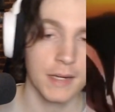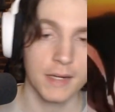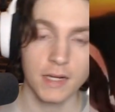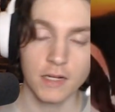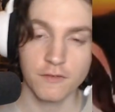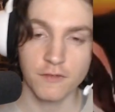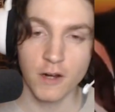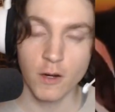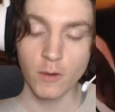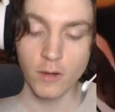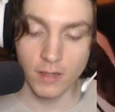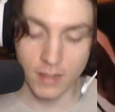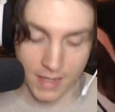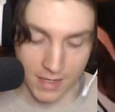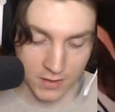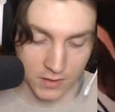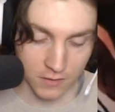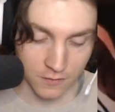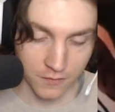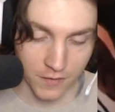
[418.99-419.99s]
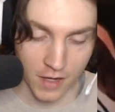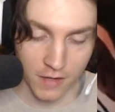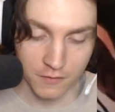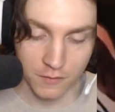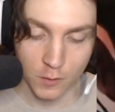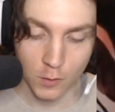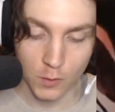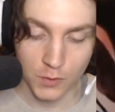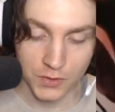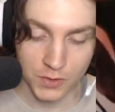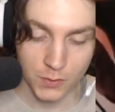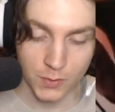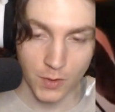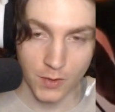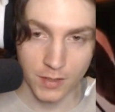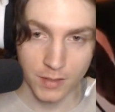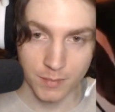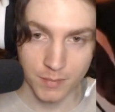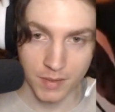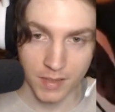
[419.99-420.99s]
for our last 5 costs, we
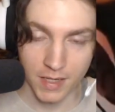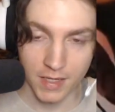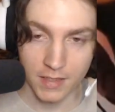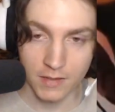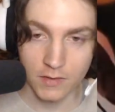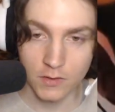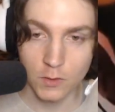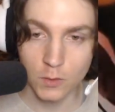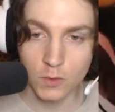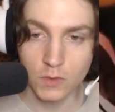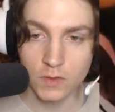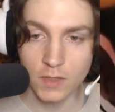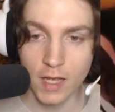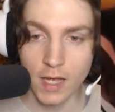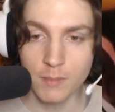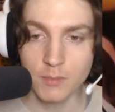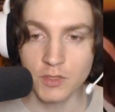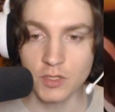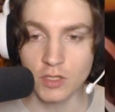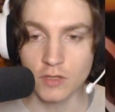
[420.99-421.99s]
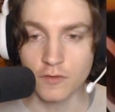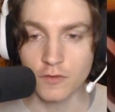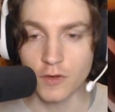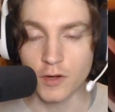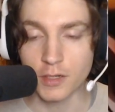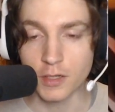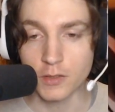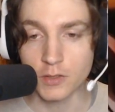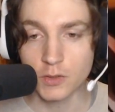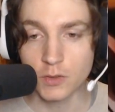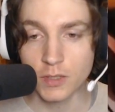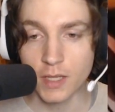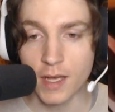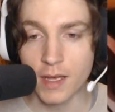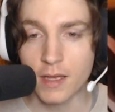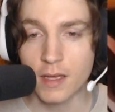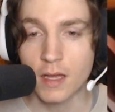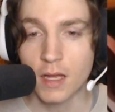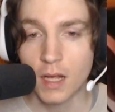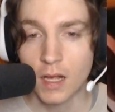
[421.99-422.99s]
only play 2 times
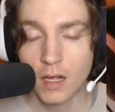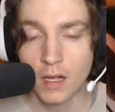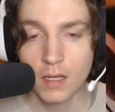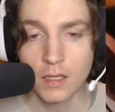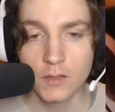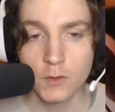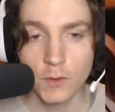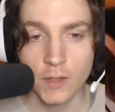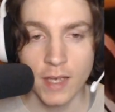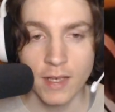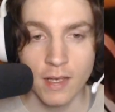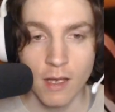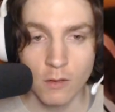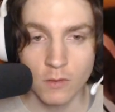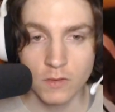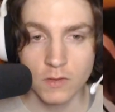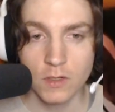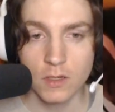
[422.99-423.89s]
Fronosuke. 2k counter,